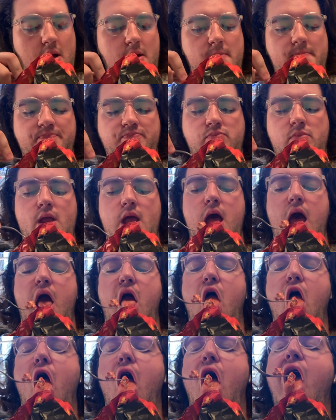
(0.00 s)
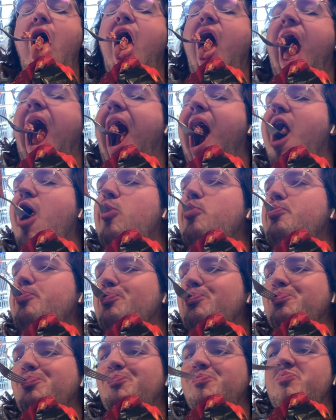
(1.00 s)
some popcorn
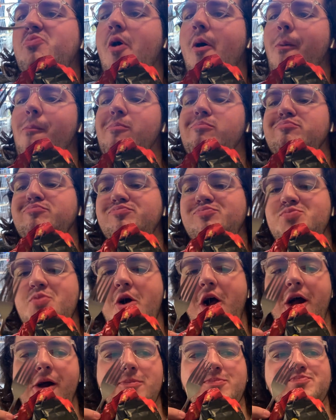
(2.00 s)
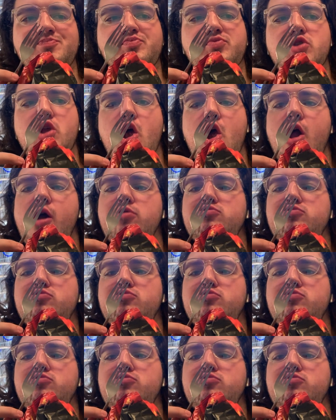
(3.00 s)
with your special fork